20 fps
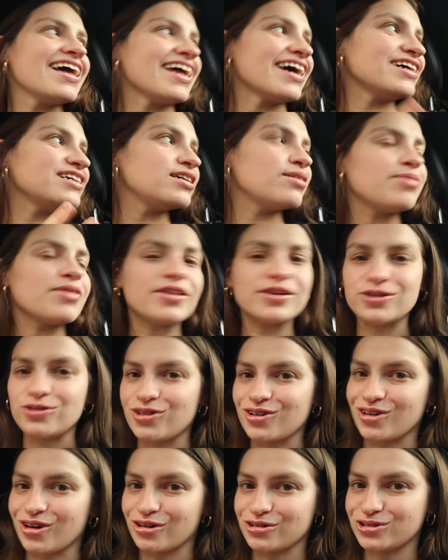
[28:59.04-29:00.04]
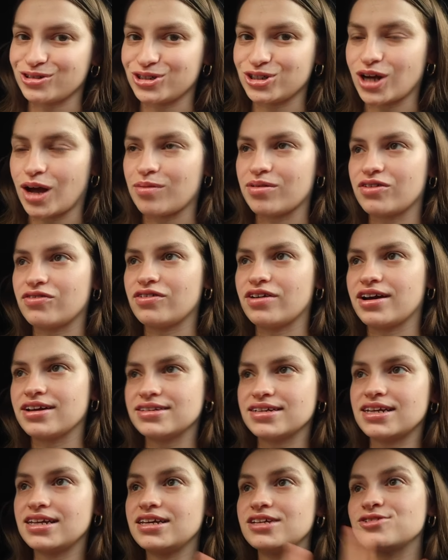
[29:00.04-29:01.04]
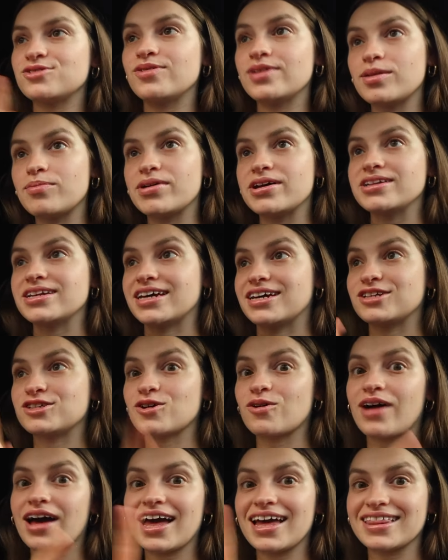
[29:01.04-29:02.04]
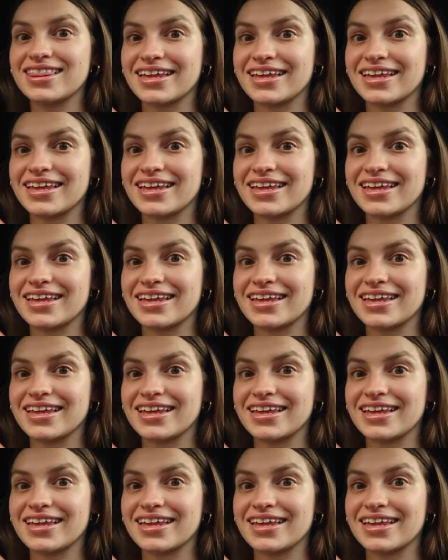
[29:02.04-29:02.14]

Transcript: and I typically do the grocery shopping for us and he's doing the building. So I